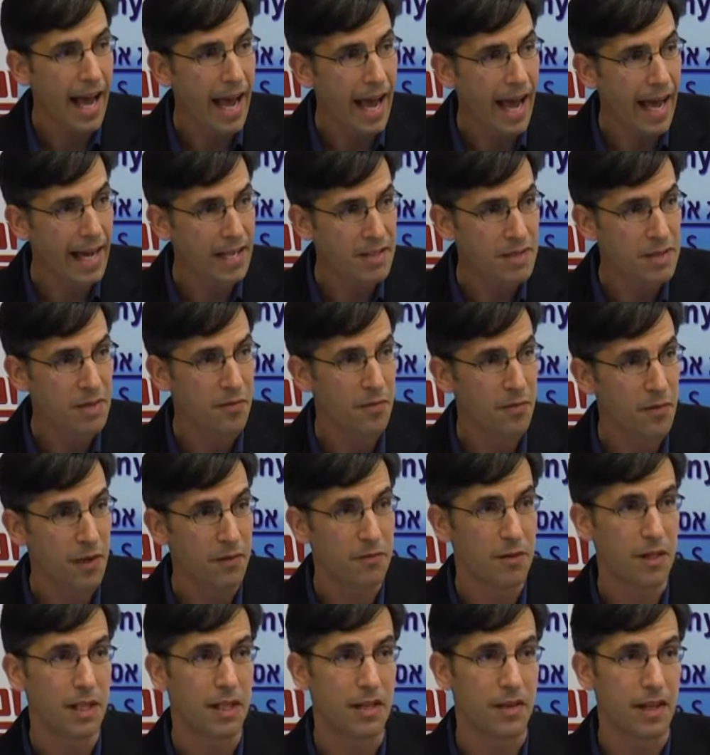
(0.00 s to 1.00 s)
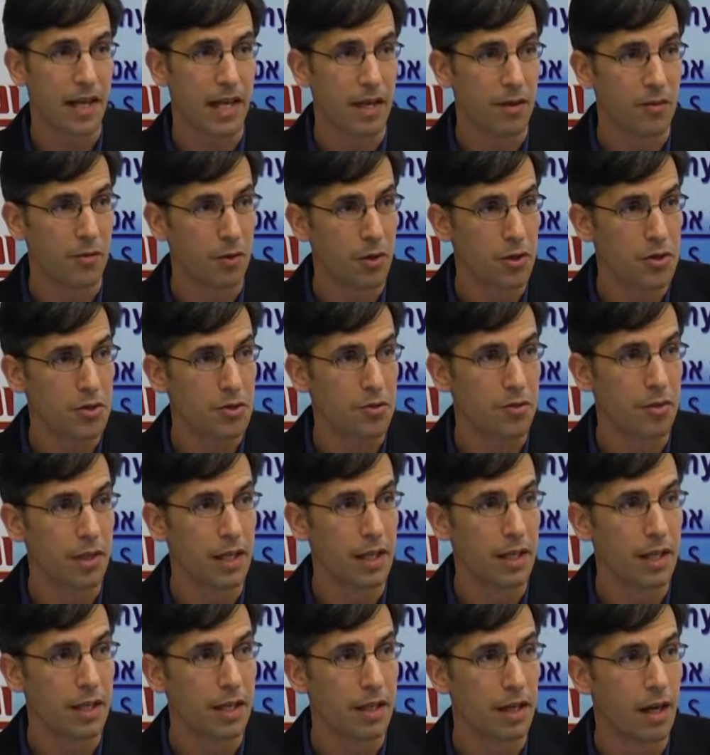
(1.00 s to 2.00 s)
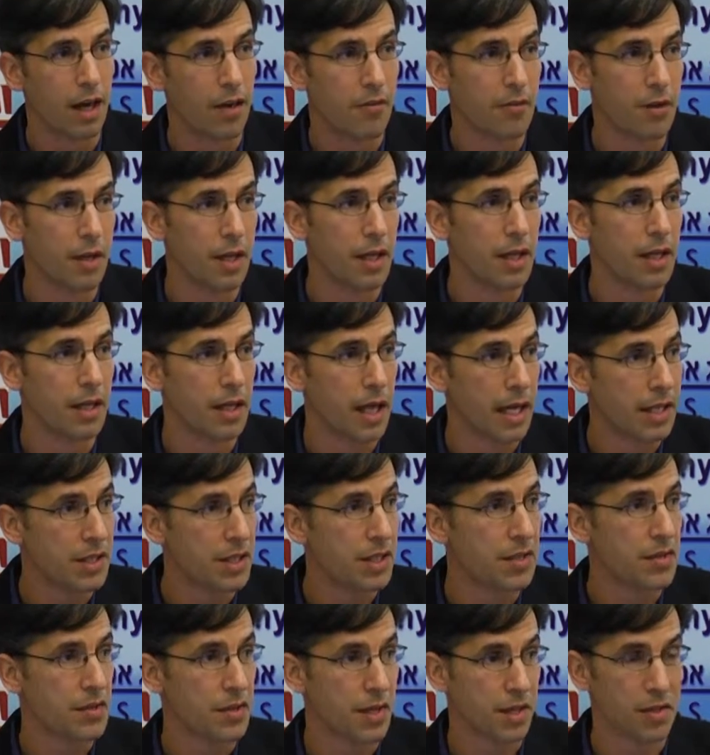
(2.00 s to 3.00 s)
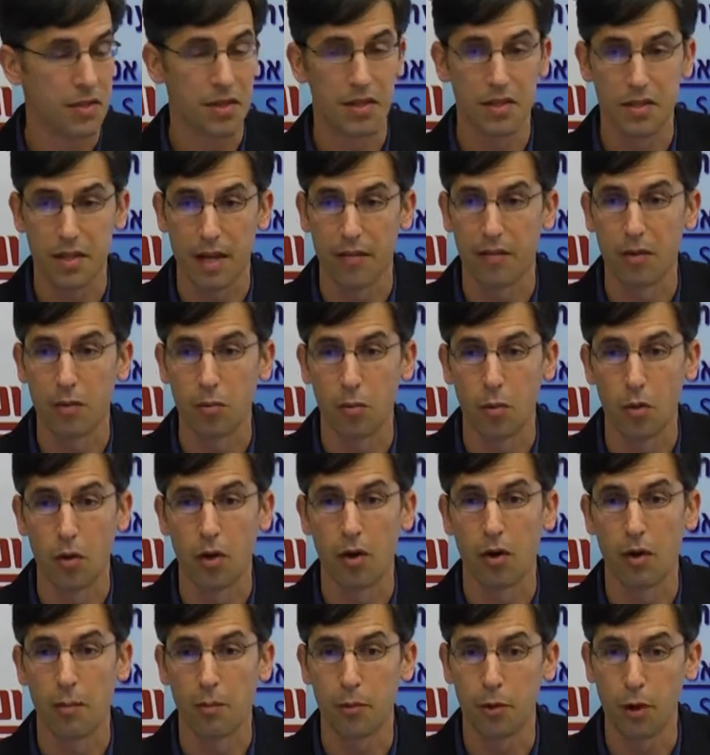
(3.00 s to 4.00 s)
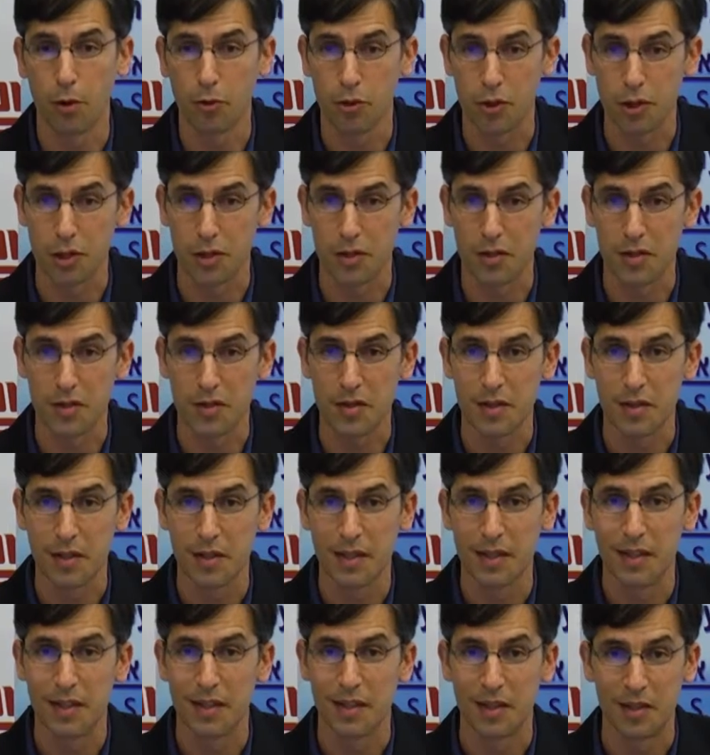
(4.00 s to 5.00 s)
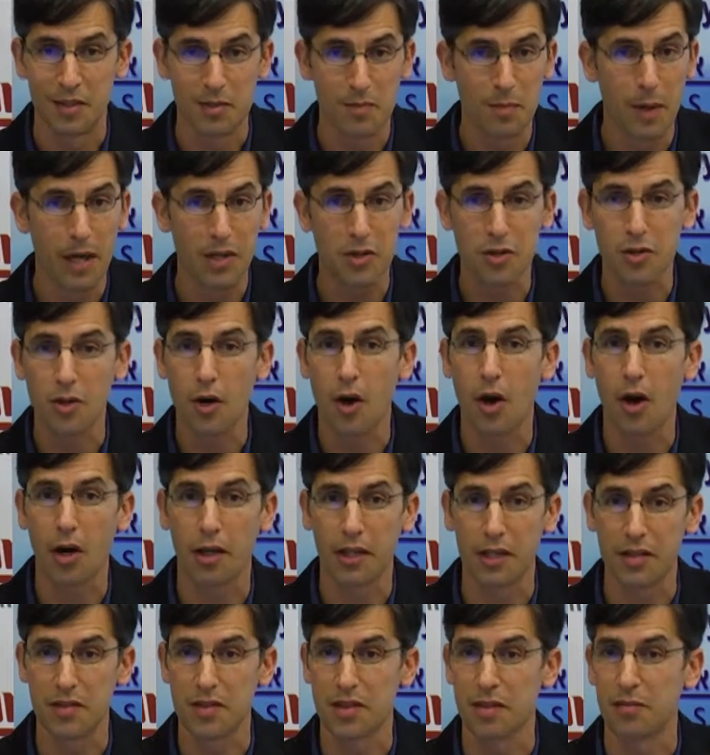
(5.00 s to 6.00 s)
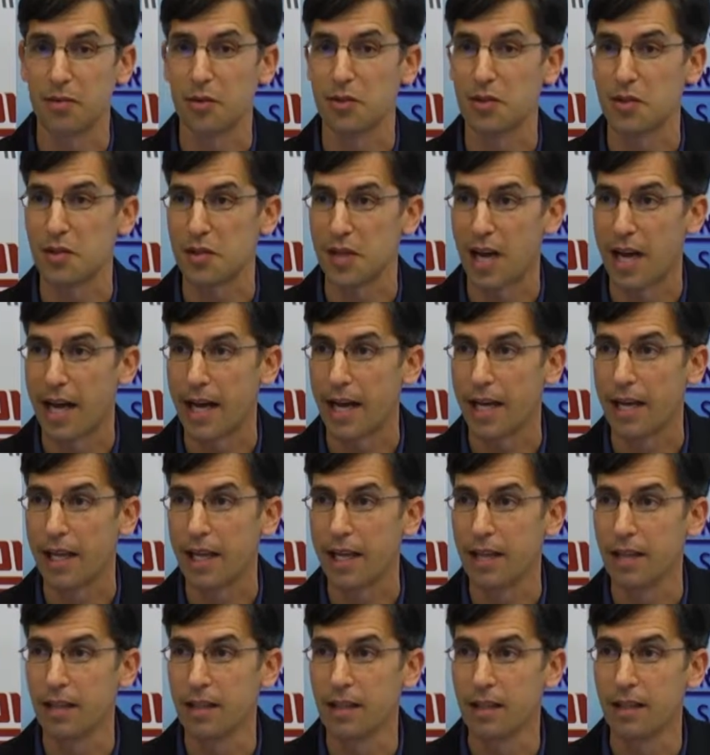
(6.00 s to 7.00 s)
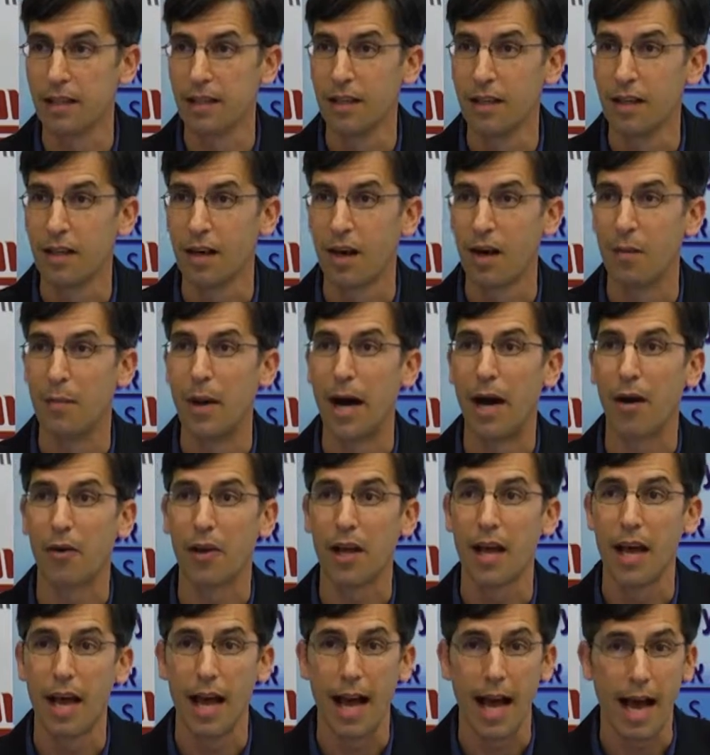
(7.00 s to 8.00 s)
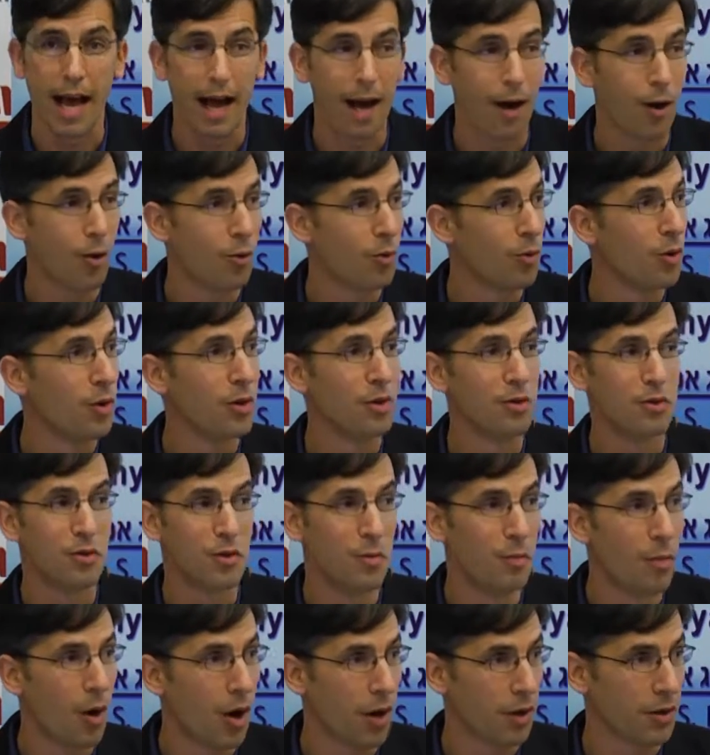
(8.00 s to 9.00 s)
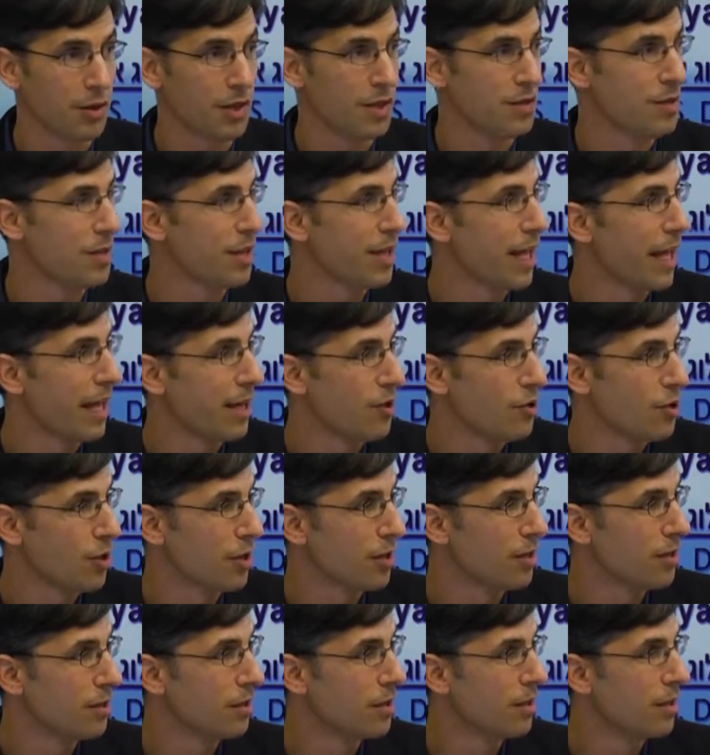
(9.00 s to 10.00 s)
As the 50th anniversary of the 1967 war approaches, there's much talk in civil society about how to mark this occasion.